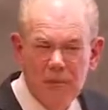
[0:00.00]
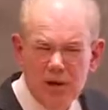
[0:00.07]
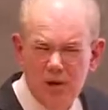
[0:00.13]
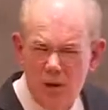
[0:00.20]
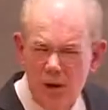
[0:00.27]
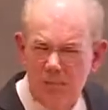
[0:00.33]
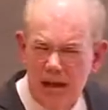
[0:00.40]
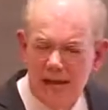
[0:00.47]
I want to
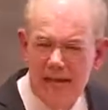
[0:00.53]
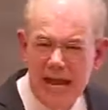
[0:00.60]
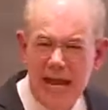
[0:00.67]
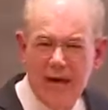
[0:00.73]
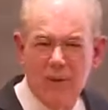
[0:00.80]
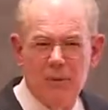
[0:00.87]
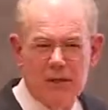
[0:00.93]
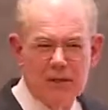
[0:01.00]
talk about
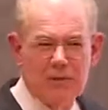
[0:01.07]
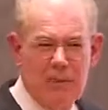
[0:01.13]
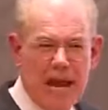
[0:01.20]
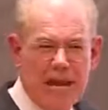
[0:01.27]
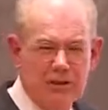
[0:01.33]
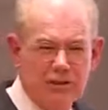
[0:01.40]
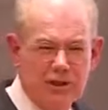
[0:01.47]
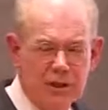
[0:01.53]
NATO
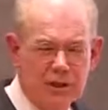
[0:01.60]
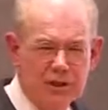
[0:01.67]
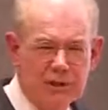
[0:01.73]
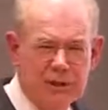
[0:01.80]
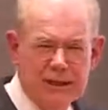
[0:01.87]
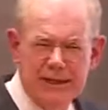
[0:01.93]
expansion.